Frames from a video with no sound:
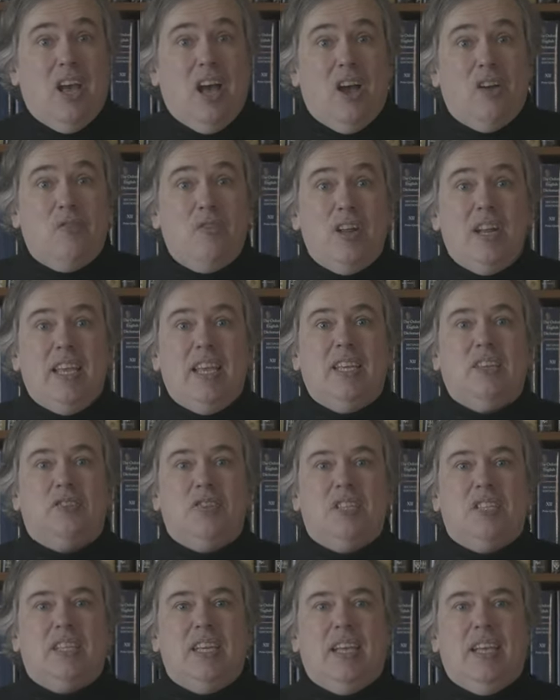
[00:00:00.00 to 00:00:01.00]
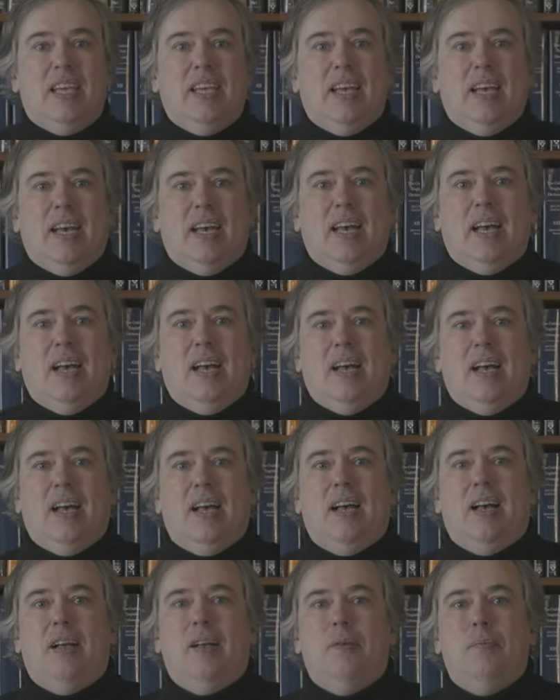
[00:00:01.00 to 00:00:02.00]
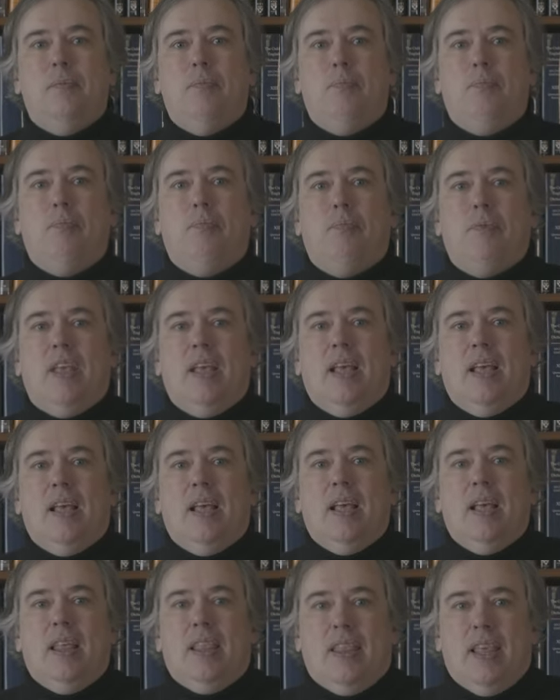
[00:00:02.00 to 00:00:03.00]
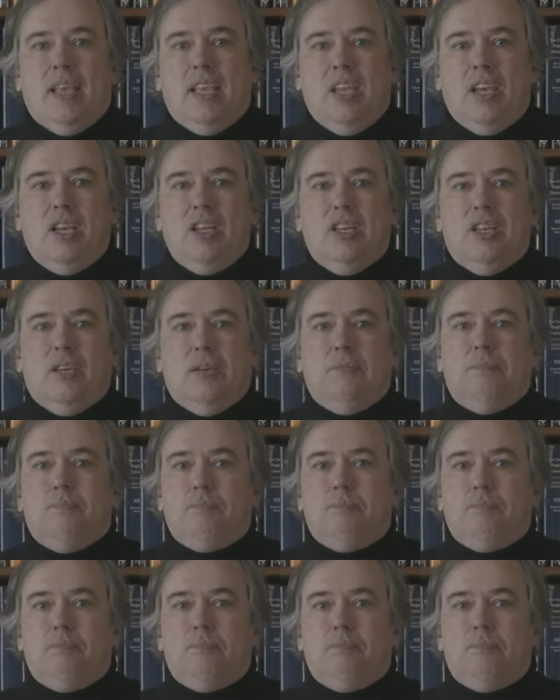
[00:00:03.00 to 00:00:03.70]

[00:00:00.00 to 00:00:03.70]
a really interesting um, thing you can do.